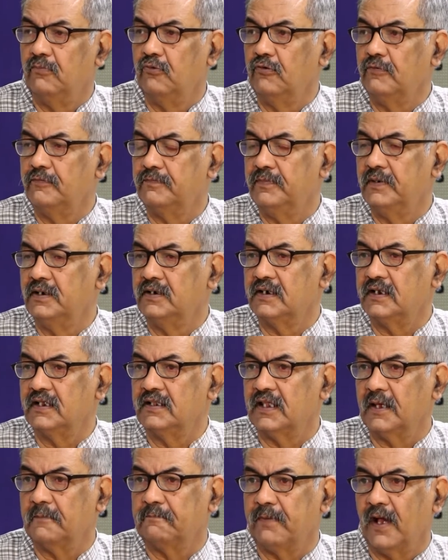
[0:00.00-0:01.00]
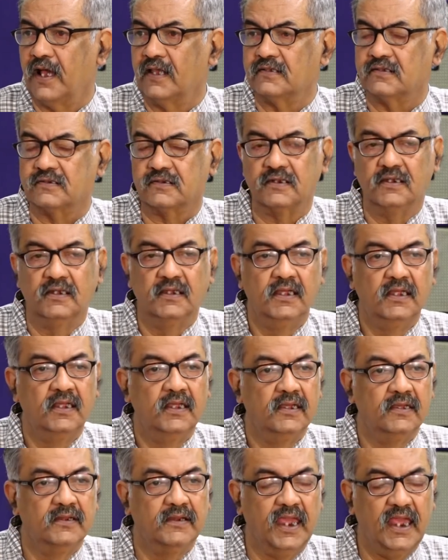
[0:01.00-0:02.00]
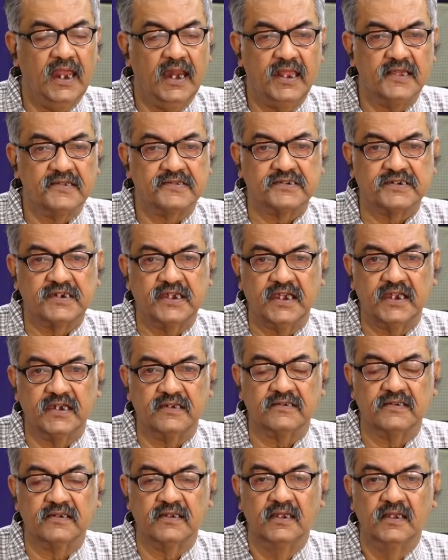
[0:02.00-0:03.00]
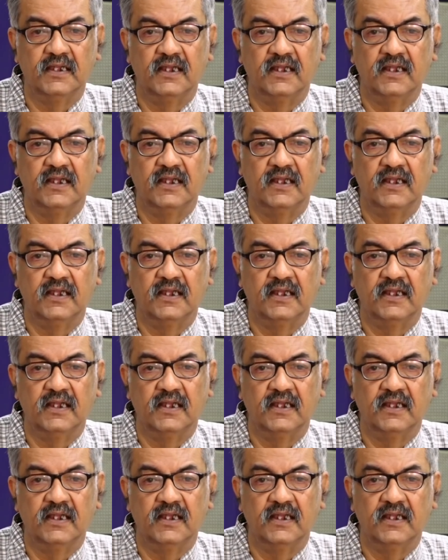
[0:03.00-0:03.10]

movement in the past, real estate,